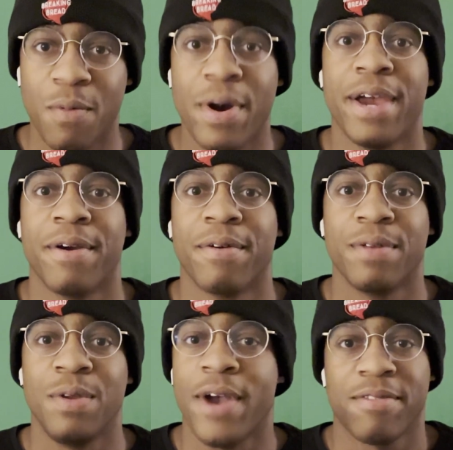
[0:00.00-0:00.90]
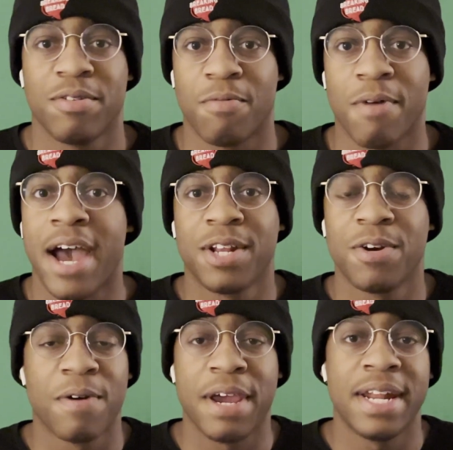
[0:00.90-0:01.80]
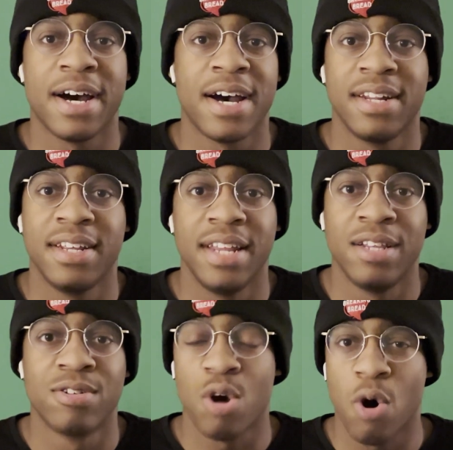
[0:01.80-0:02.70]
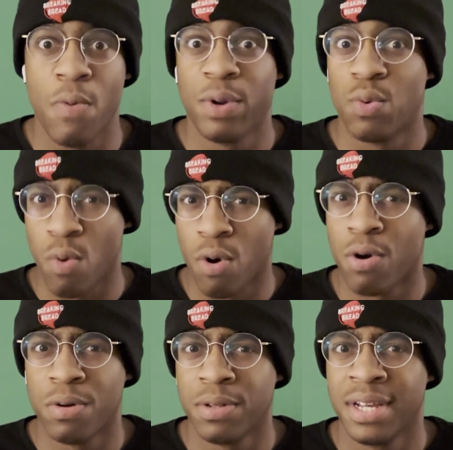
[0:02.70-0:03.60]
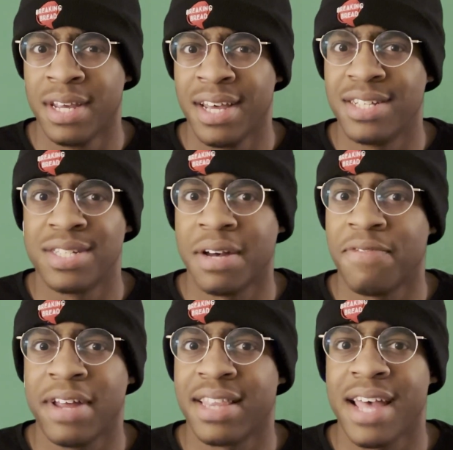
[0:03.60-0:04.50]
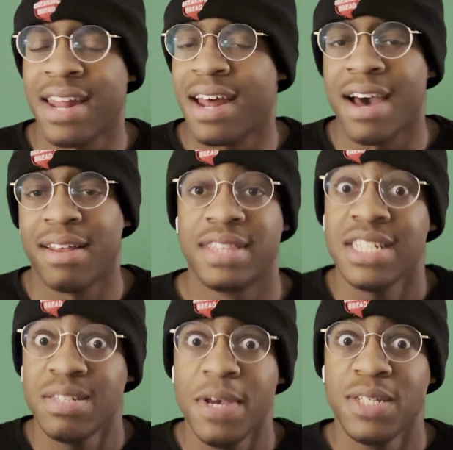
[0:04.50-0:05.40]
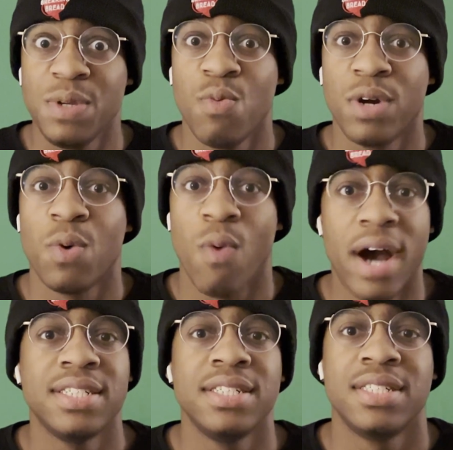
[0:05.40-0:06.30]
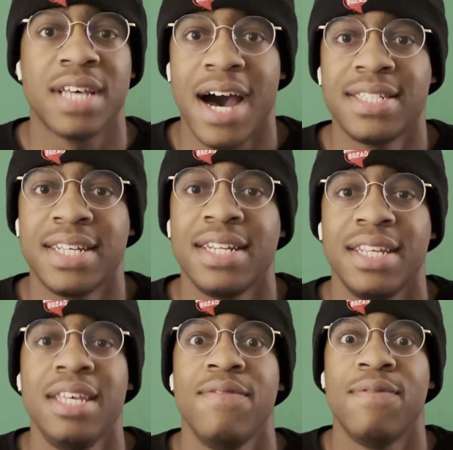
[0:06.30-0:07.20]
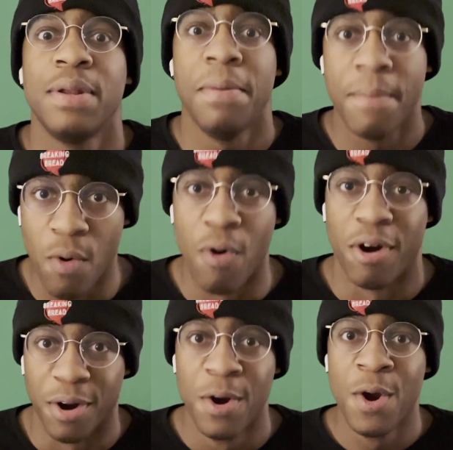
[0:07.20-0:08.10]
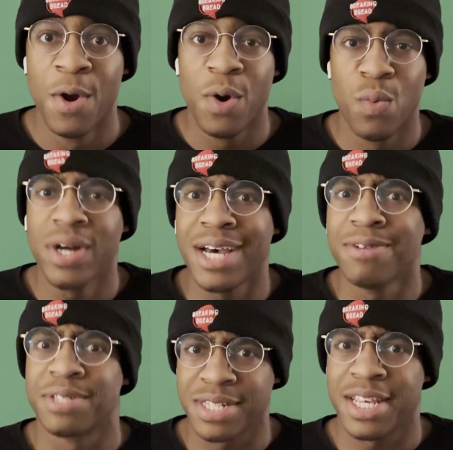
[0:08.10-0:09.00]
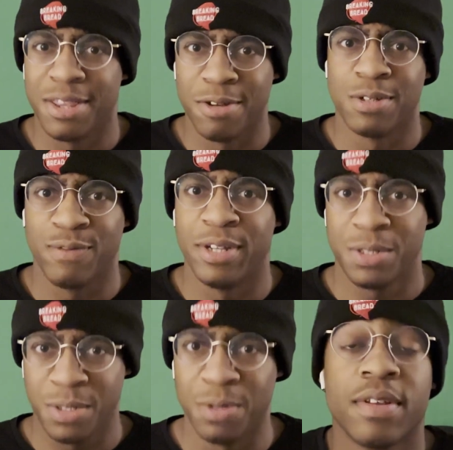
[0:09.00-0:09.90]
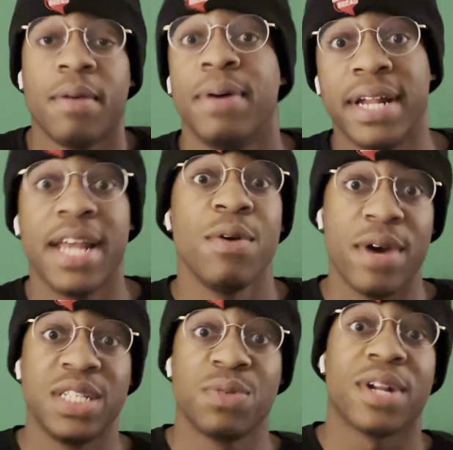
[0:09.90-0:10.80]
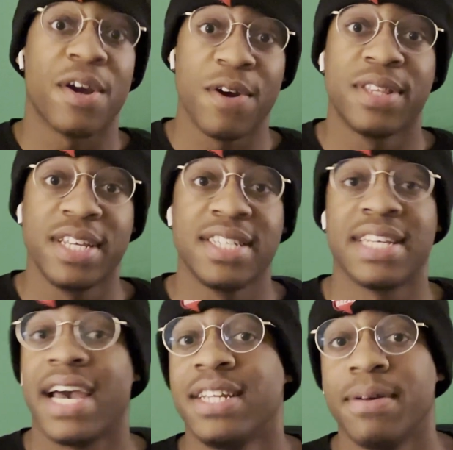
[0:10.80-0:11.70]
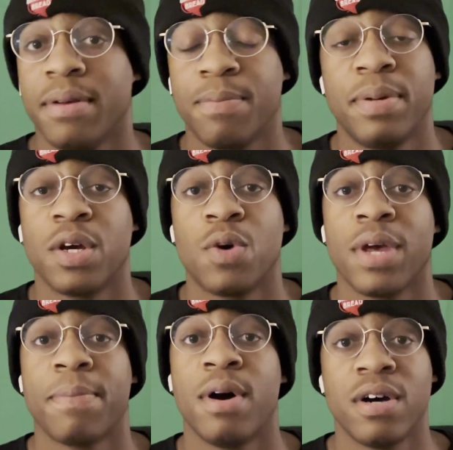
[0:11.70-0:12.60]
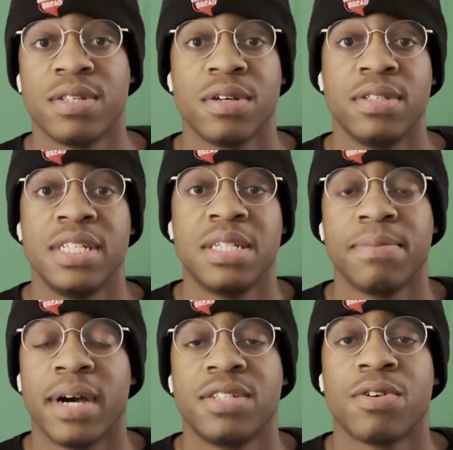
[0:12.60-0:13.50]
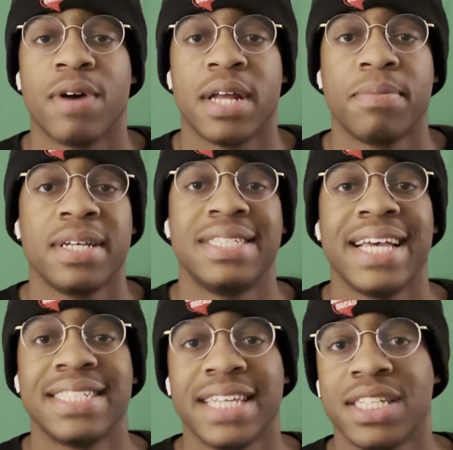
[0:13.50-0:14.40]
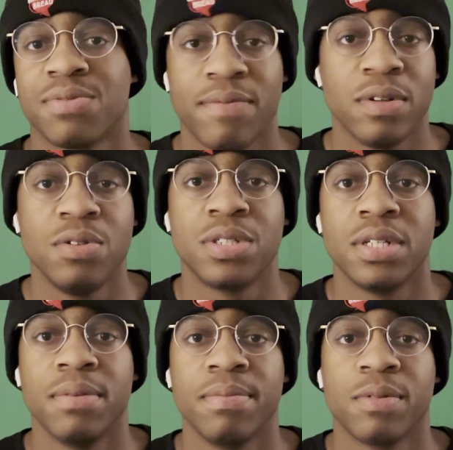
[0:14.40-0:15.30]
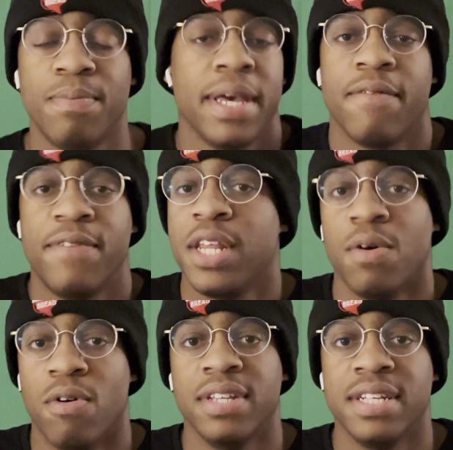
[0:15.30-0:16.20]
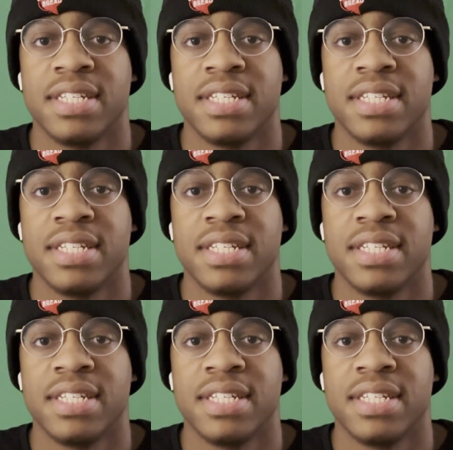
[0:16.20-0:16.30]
where you have to ride Koraidon and there's an open world and stuff like that, this makes me want to watch his content even more. What else can those fish do? But anyways, when I heard this, I had to put a quick pause on teaching my turtle how to play Dance Dance Revolution to make a video on this